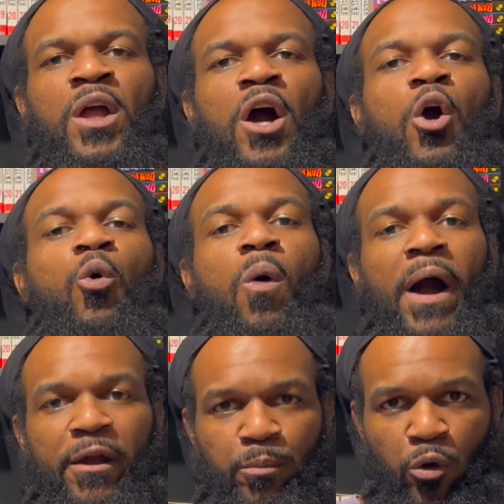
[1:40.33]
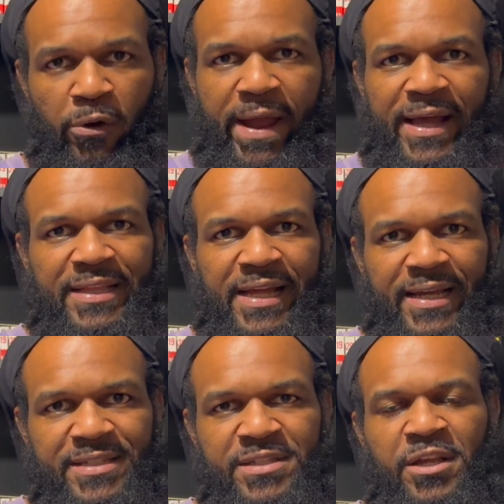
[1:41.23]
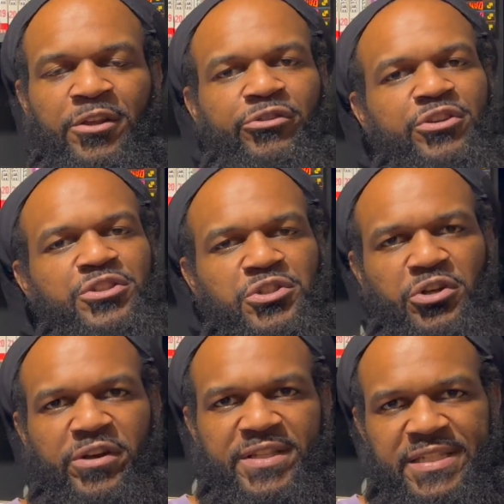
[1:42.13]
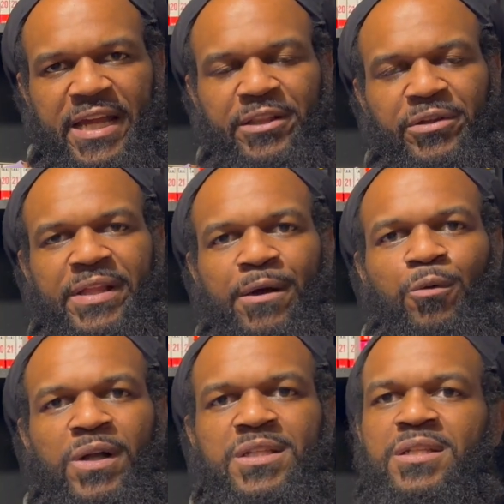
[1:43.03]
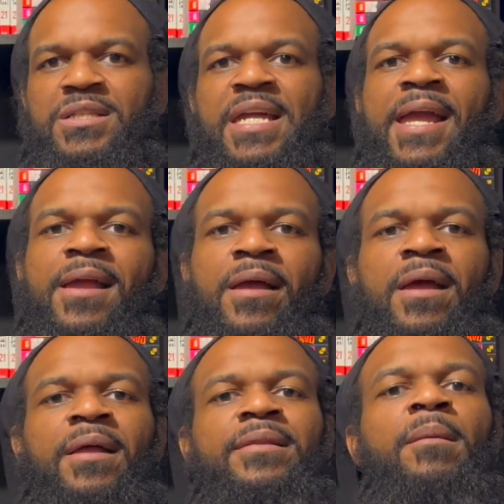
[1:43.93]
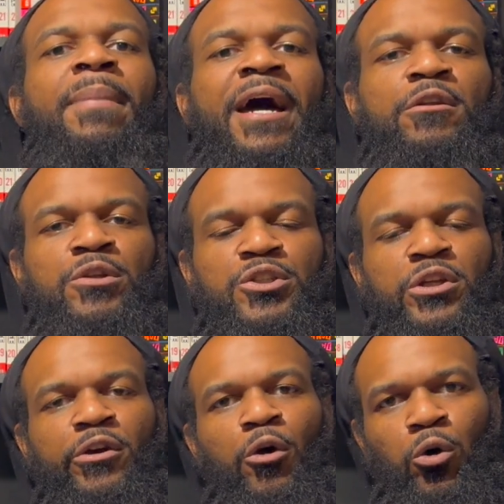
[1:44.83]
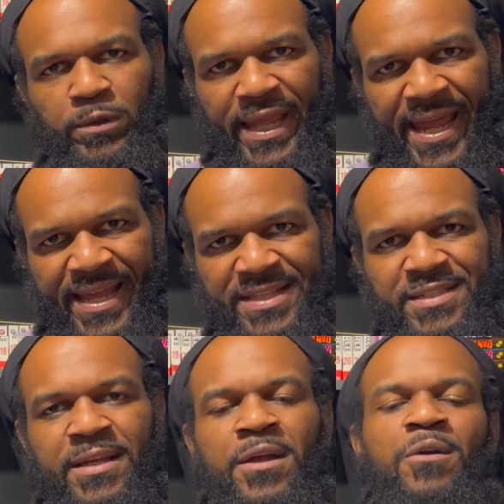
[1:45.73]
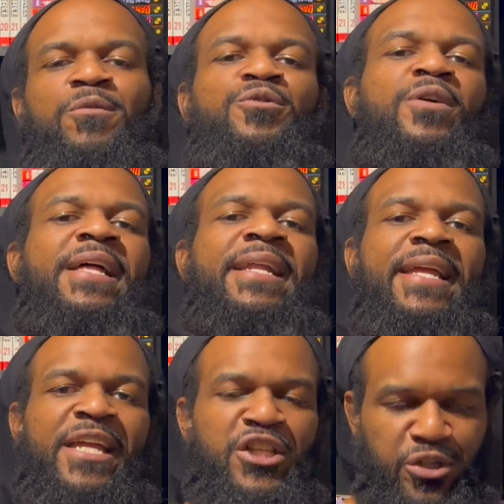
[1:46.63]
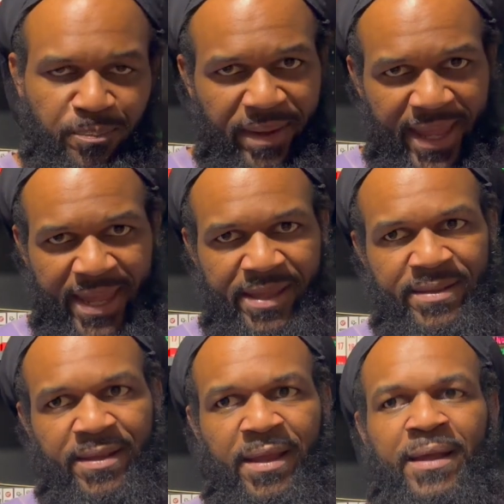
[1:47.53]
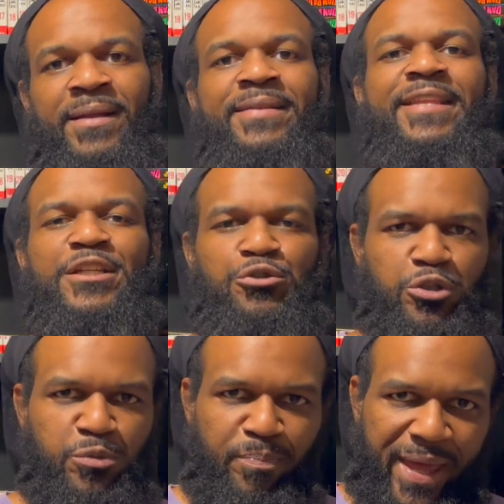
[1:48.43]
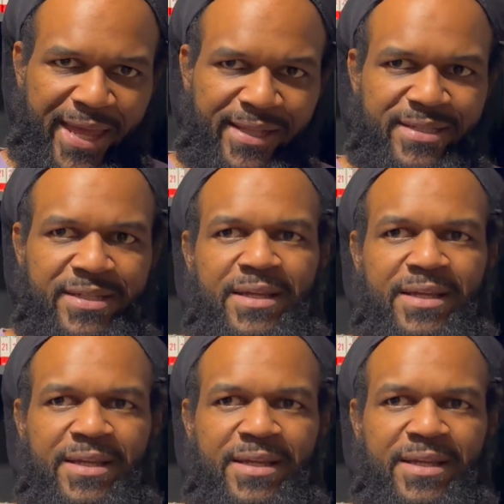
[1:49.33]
acquire more allies. There's a certain sector that wants to take the battle into their own hands. We know that in Japan, disrespect